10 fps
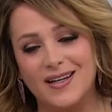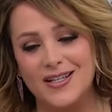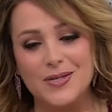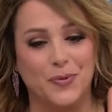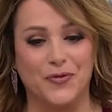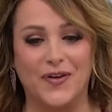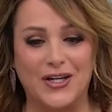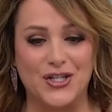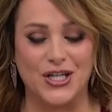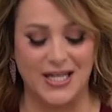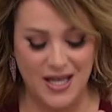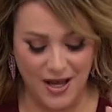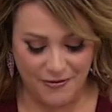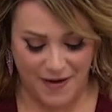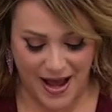done to perfection.
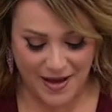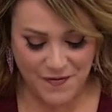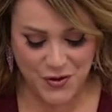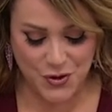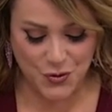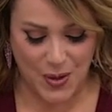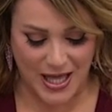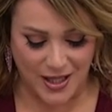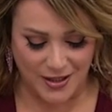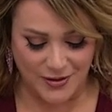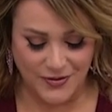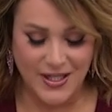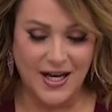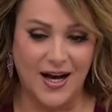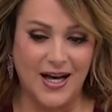5 through
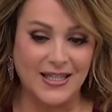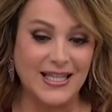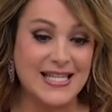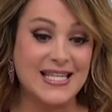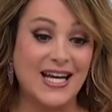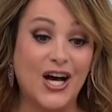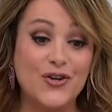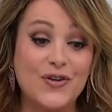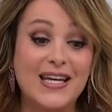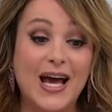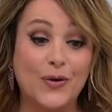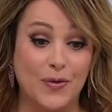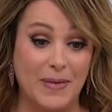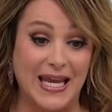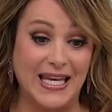12, uh, less than 100
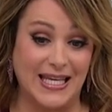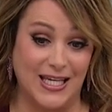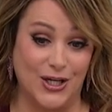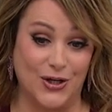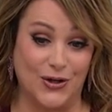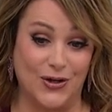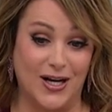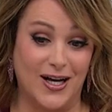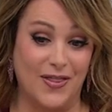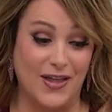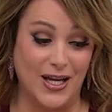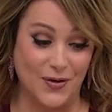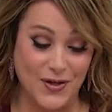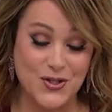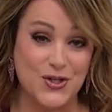now remaining here. Uh, the
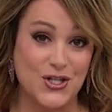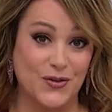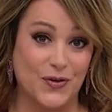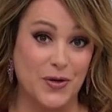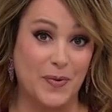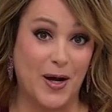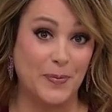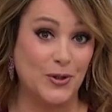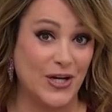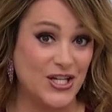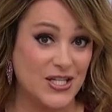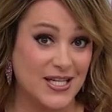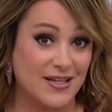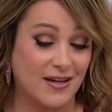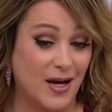earrings are still very popular.
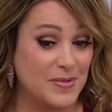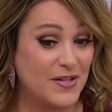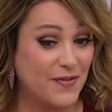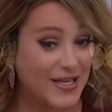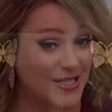HSN.com is the